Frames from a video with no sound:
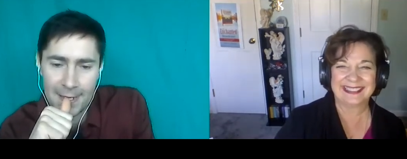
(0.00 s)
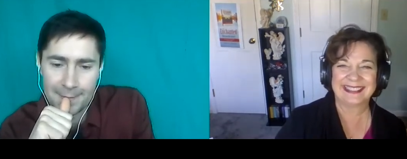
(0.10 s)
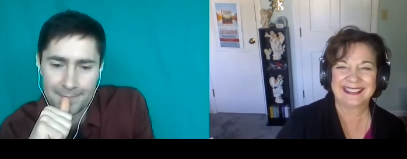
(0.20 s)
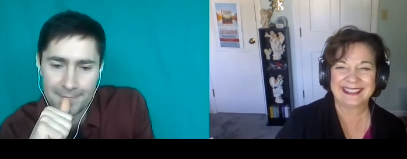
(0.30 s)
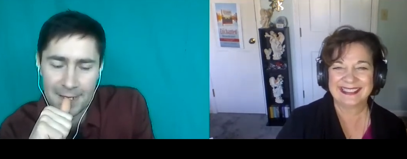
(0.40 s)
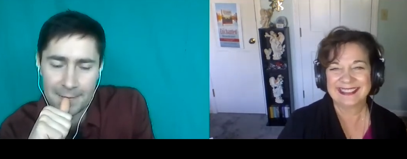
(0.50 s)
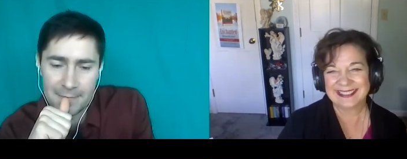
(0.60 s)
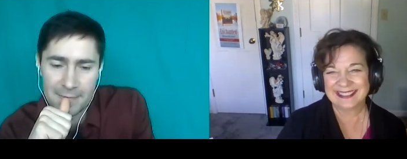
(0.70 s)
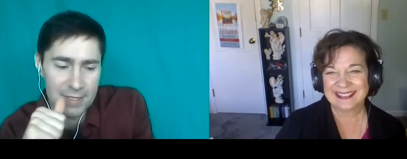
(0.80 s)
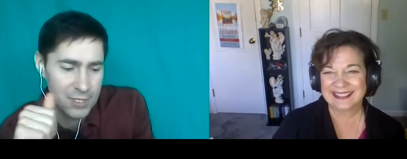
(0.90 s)
Speaker 1: yeah yeah
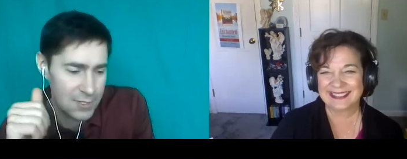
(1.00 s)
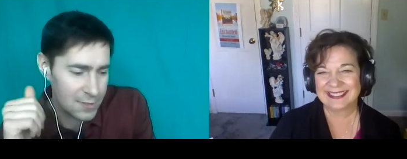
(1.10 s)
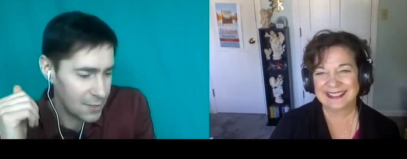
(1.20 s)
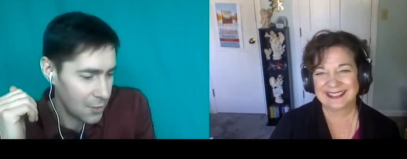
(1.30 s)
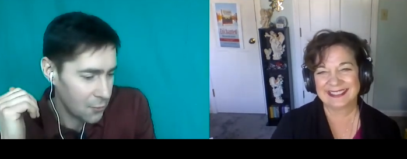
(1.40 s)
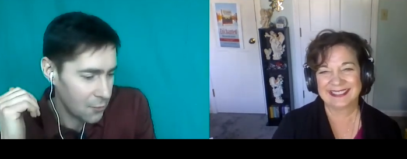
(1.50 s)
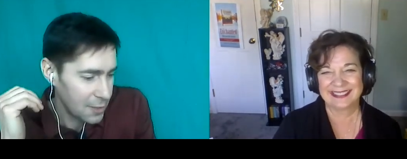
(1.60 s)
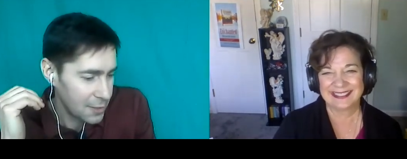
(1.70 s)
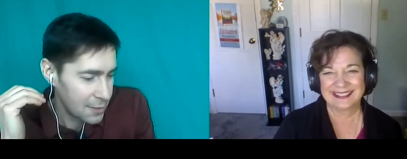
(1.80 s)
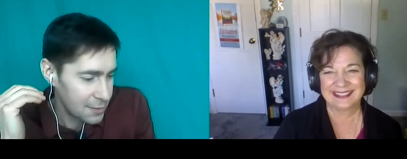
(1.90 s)
just you know
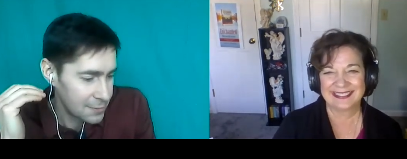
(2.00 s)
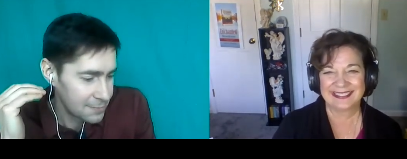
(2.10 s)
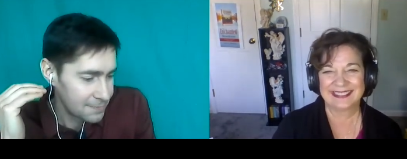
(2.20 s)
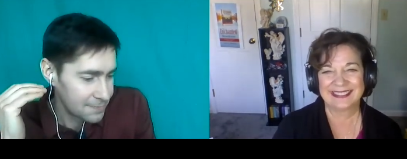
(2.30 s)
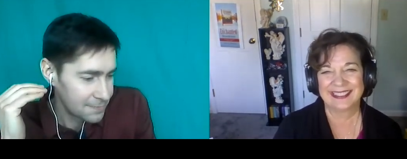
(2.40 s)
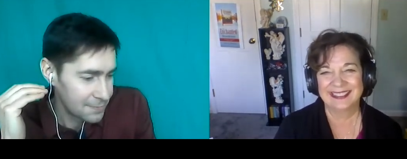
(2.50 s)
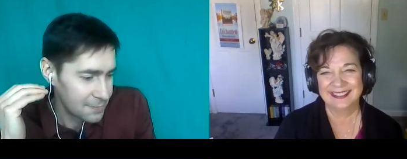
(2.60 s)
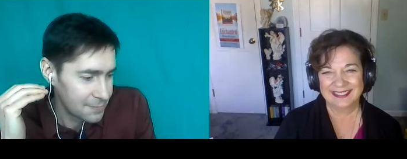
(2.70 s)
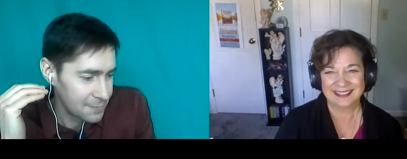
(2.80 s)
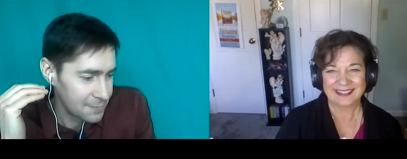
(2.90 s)

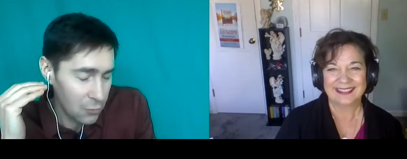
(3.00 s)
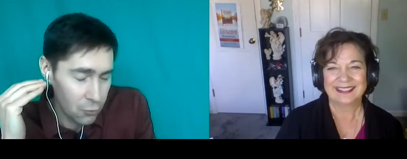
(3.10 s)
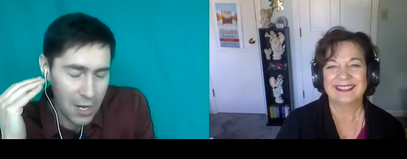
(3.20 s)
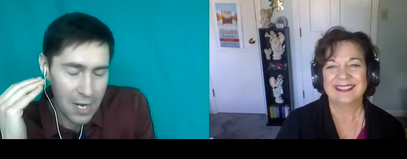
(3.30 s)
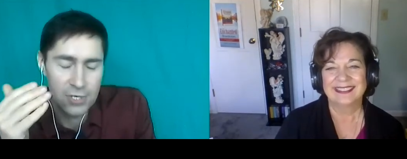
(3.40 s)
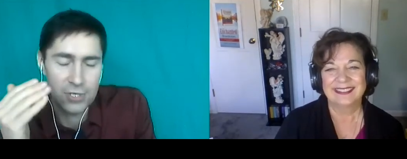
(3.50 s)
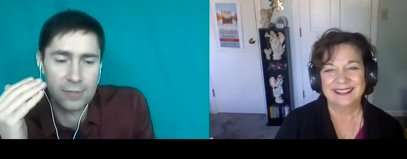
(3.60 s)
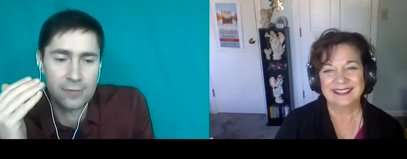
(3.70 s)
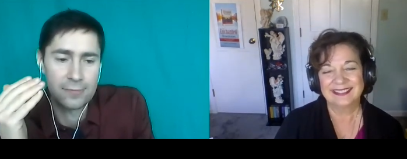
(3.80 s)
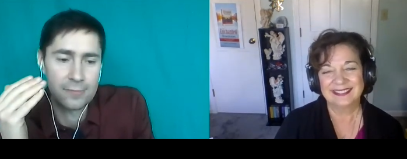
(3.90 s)
arrange
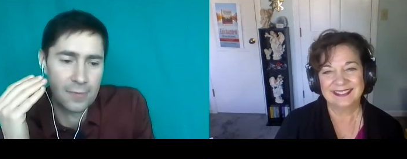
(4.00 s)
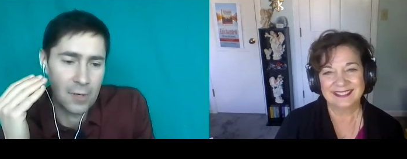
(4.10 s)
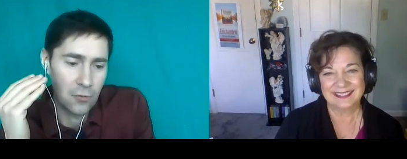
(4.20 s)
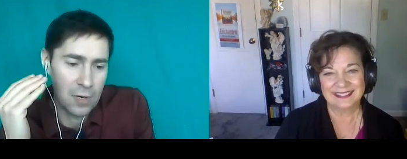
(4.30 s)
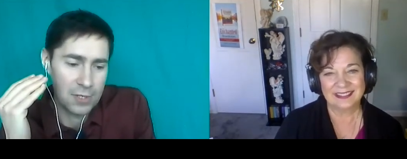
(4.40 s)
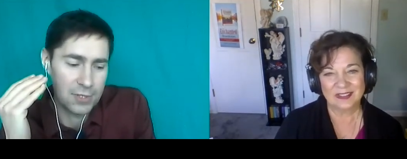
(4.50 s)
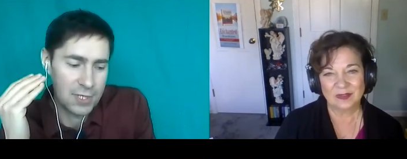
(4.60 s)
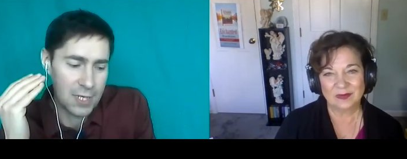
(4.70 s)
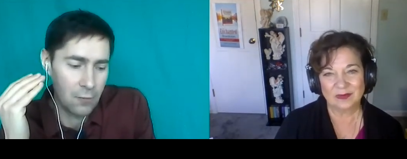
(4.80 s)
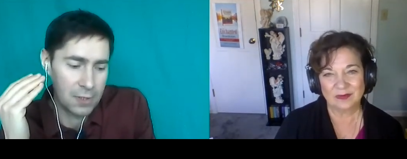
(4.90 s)
arrange
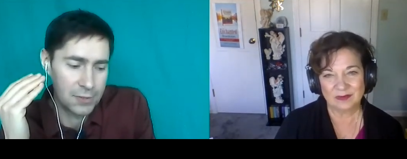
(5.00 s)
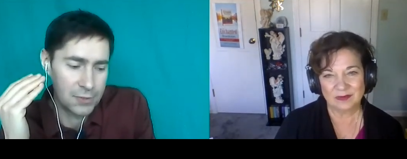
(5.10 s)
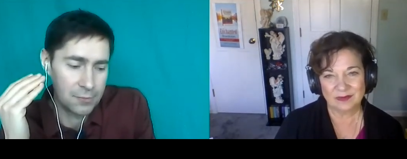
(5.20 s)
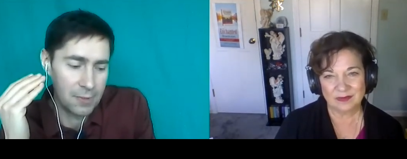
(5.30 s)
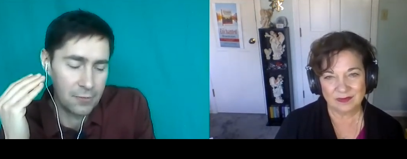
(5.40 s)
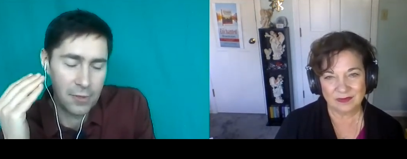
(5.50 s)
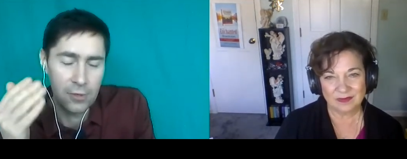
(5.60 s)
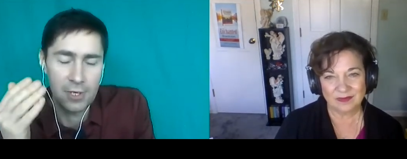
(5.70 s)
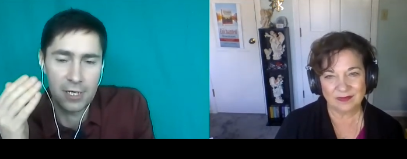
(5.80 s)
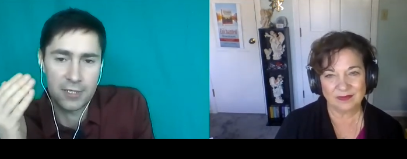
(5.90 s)
someone to be with your
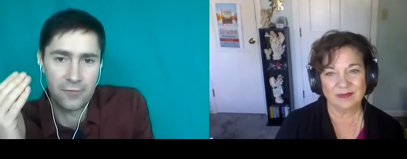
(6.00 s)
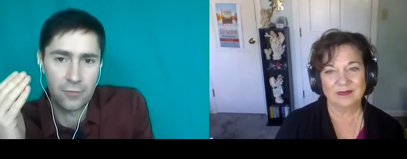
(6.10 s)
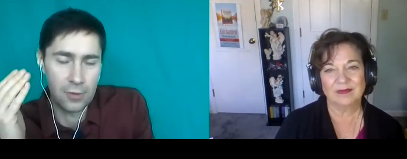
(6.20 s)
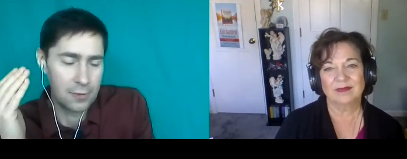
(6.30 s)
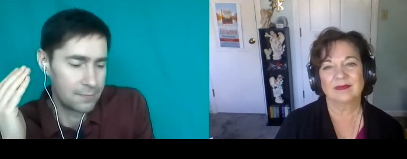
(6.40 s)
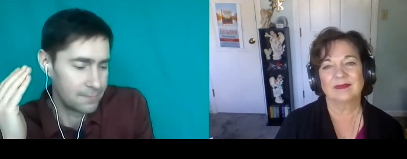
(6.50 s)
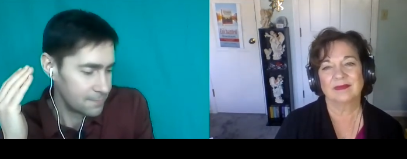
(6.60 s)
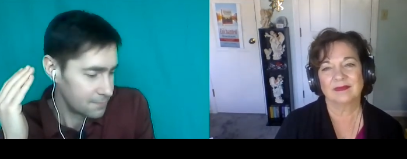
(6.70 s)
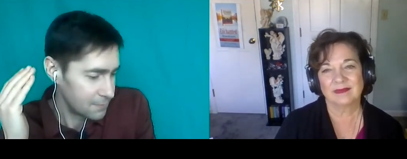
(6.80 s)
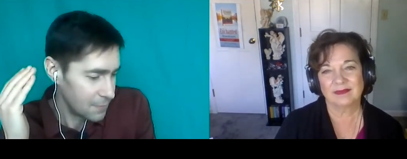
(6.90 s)
kids for
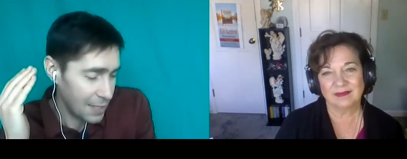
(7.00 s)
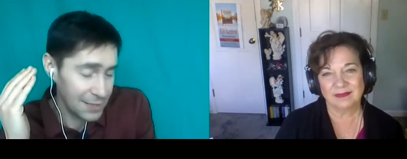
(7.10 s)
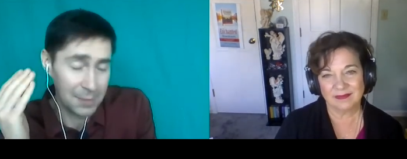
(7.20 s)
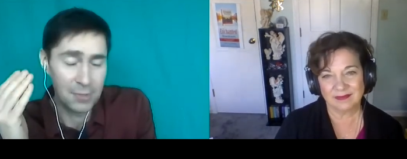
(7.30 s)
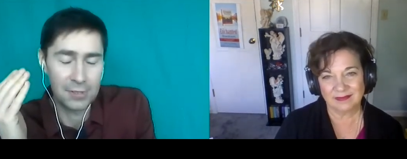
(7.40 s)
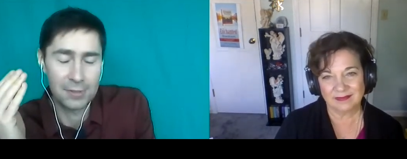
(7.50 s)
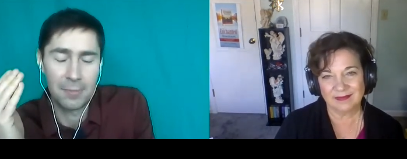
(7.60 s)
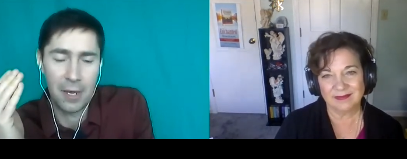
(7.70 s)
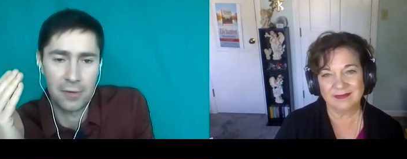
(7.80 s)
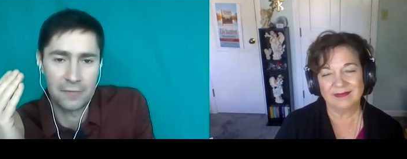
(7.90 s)
unlimited
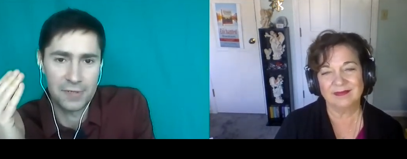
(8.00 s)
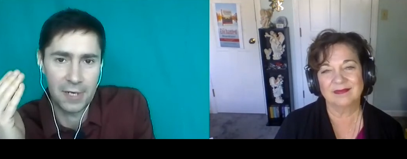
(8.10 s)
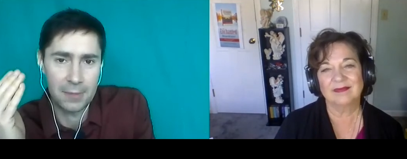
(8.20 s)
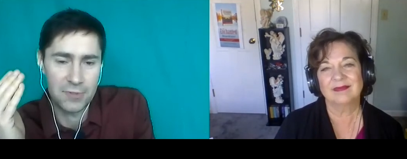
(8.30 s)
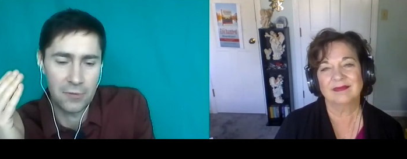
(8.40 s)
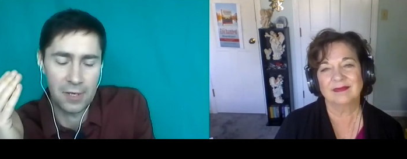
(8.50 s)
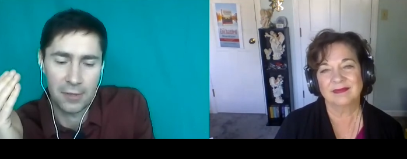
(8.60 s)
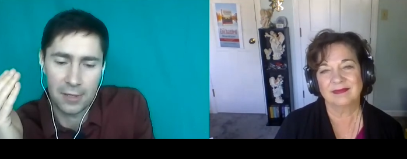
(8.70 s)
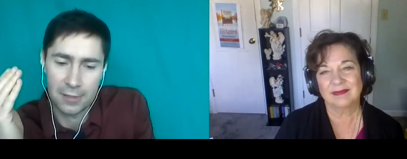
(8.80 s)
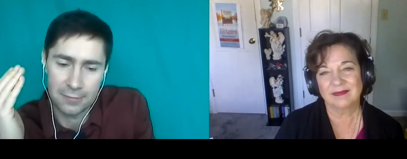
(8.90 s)
amount of time so that you
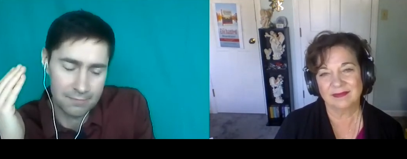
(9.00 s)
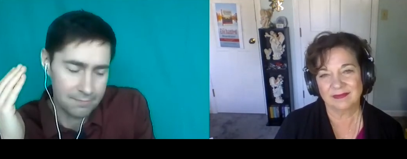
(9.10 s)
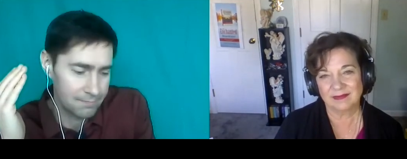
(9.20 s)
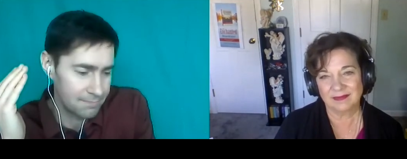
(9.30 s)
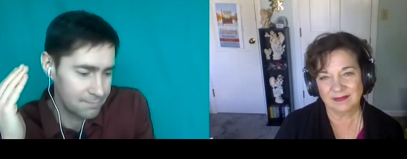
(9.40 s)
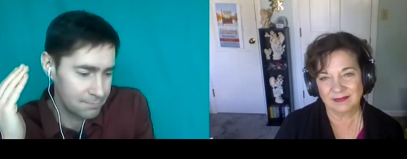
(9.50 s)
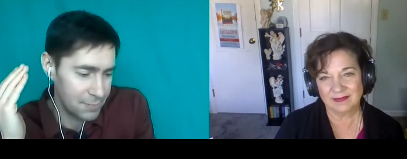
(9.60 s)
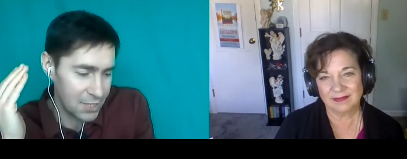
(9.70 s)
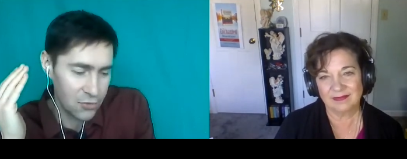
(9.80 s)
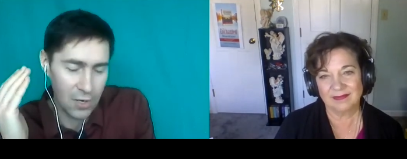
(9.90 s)
can be
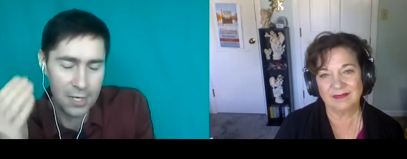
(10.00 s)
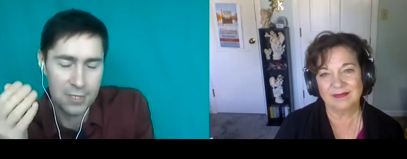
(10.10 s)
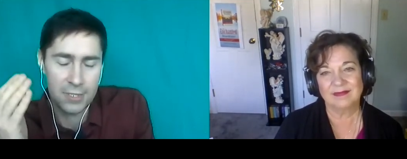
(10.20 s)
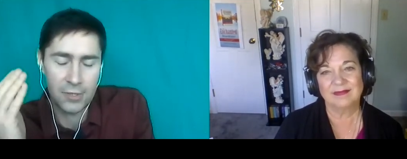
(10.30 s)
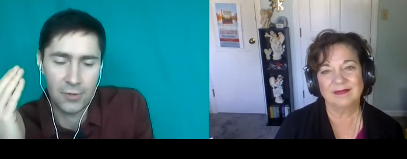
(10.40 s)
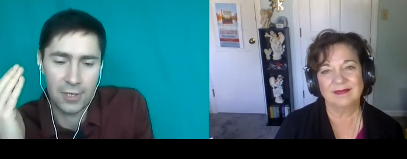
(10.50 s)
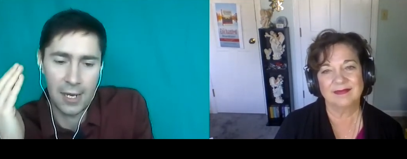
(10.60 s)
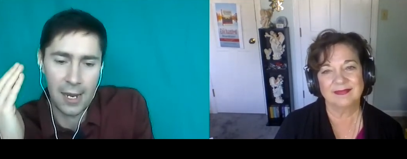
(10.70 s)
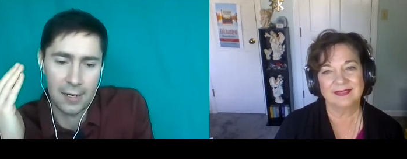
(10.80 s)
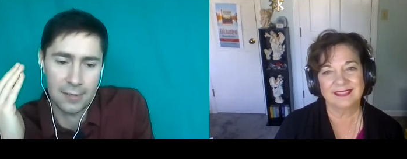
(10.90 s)
crazy you
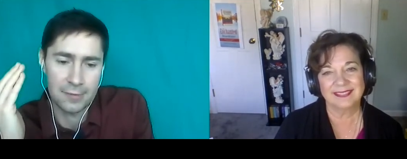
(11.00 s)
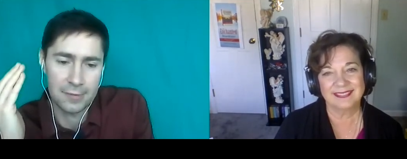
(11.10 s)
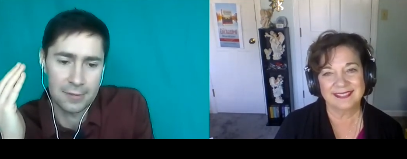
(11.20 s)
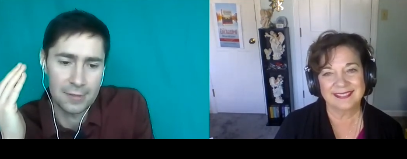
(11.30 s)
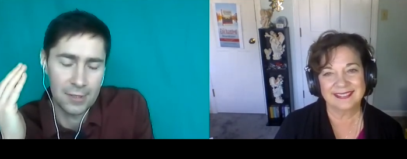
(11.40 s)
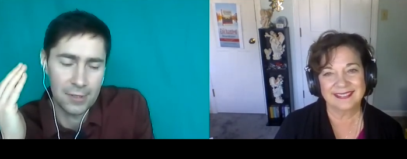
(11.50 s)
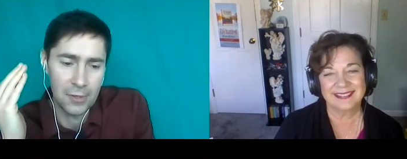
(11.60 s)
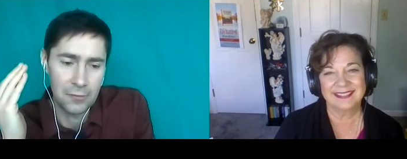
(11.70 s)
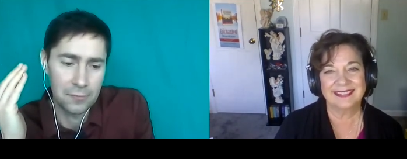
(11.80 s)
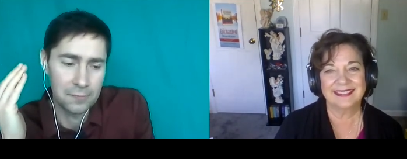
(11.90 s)
can you
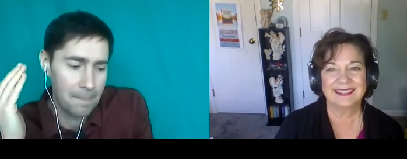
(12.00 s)
know